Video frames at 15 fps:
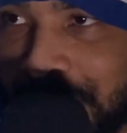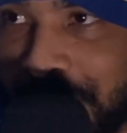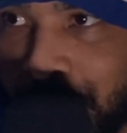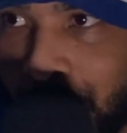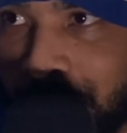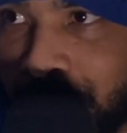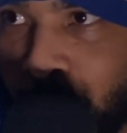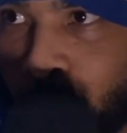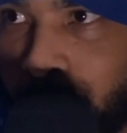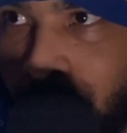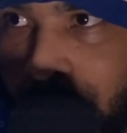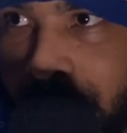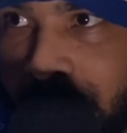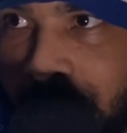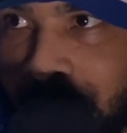is also
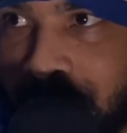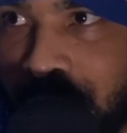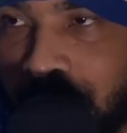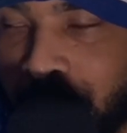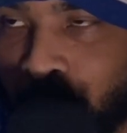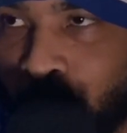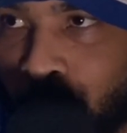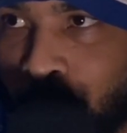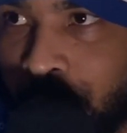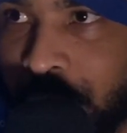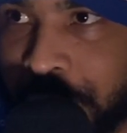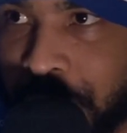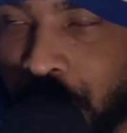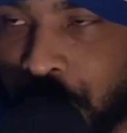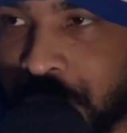breaking another rule
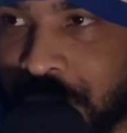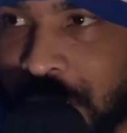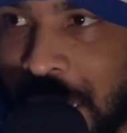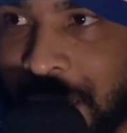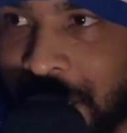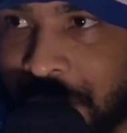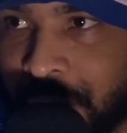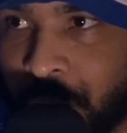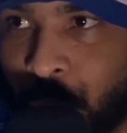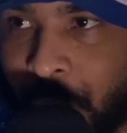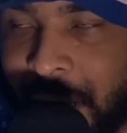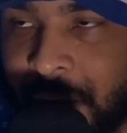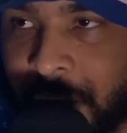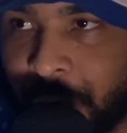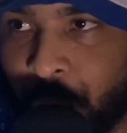of yours, Doc, the
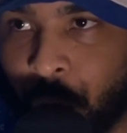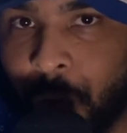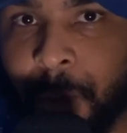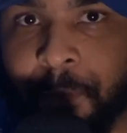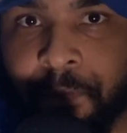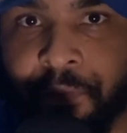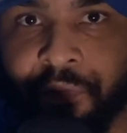waiting rule.